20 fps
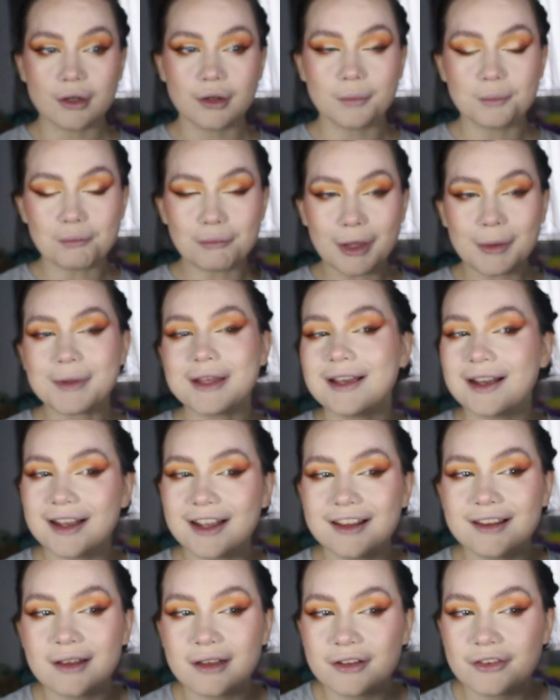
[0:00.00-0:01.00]
maybe
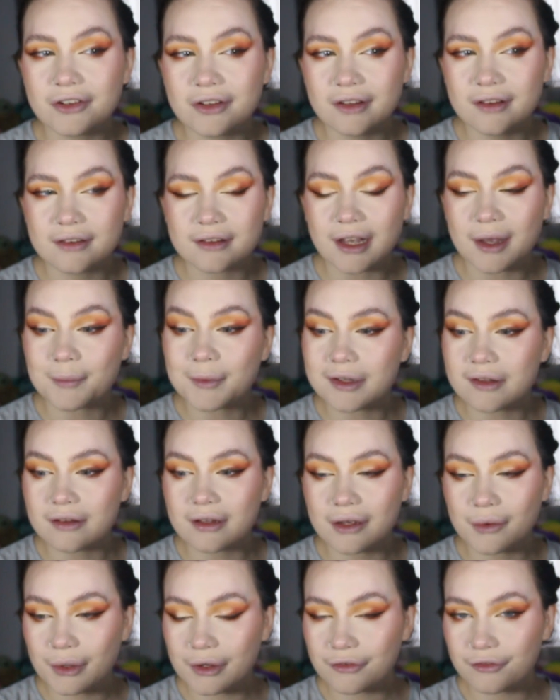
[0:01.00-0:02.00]
eyelashes. I'm going to
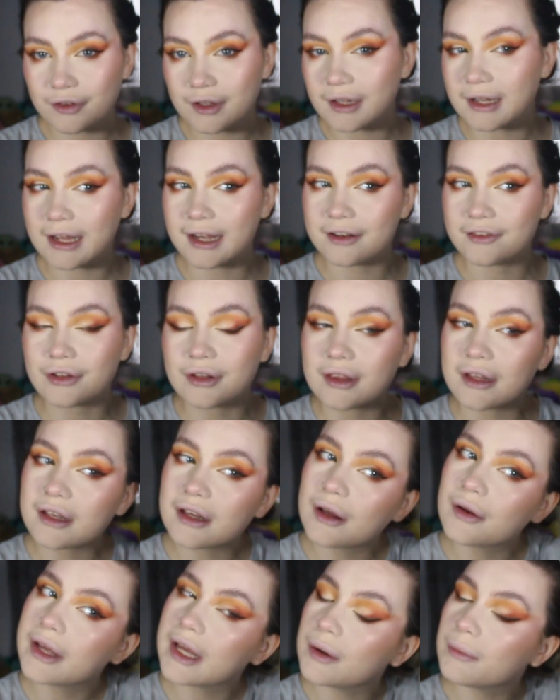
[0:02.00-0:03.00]
see how I feel. I actually
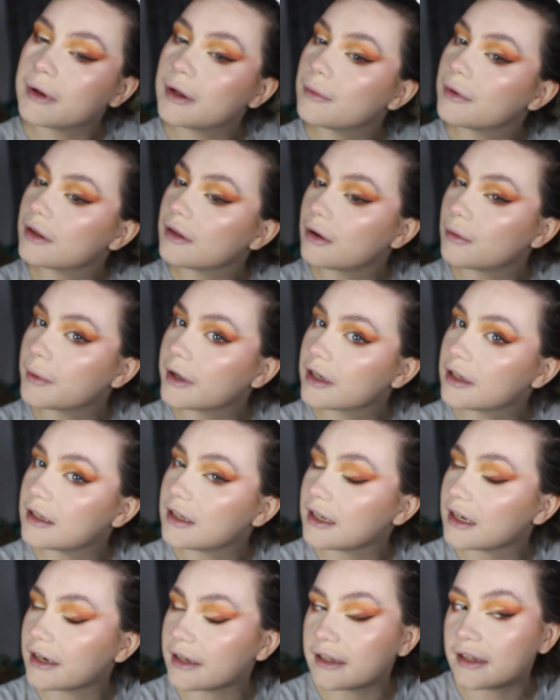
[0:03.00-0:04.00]
think I'll get away with not wearing
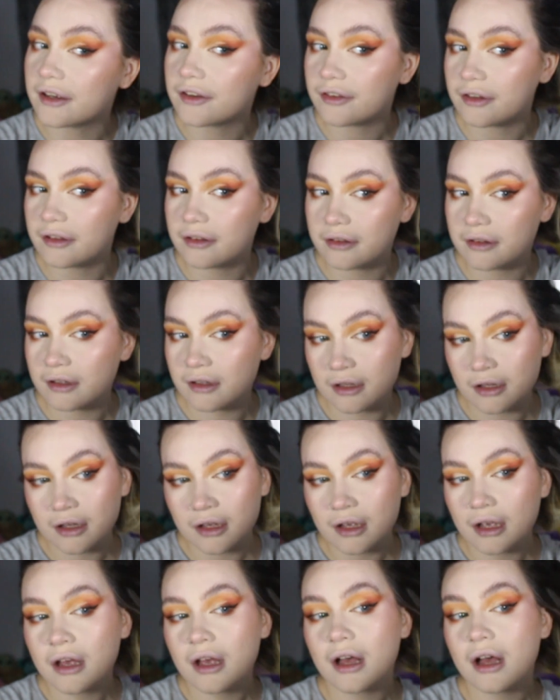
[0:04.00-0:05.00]
any eyelashes.
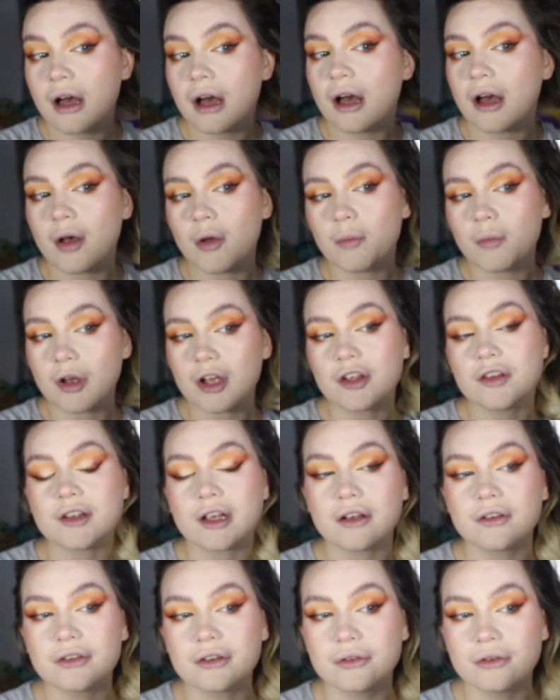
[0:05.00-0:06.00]
Because
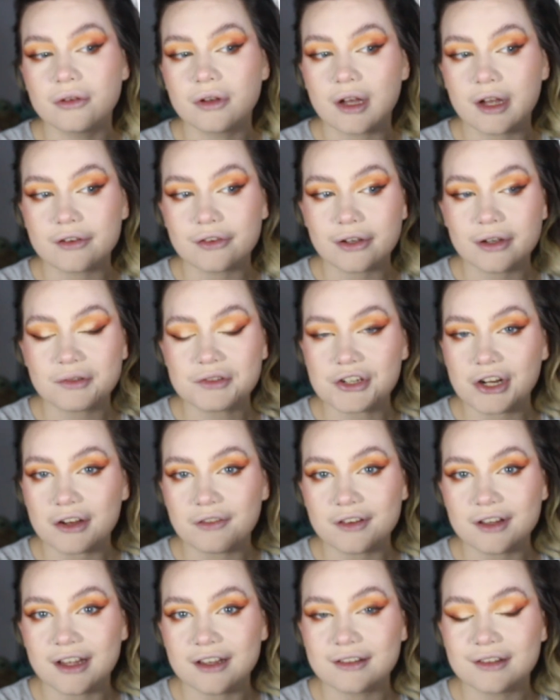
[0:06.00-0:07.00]
I do have a
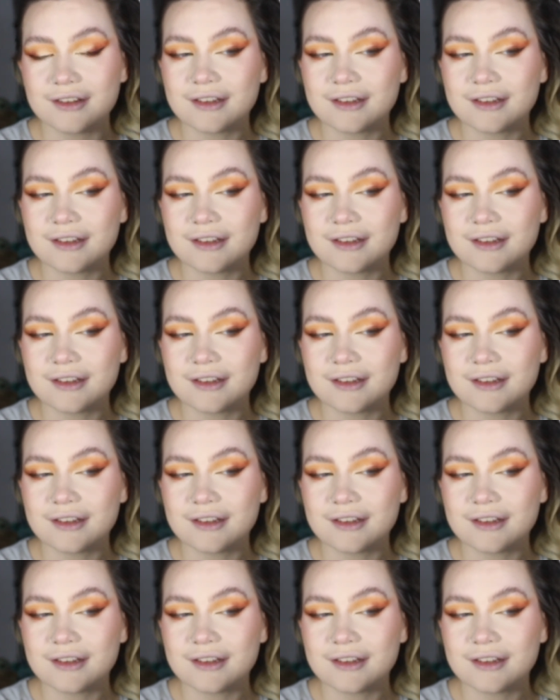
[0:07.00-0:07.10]
driving lesson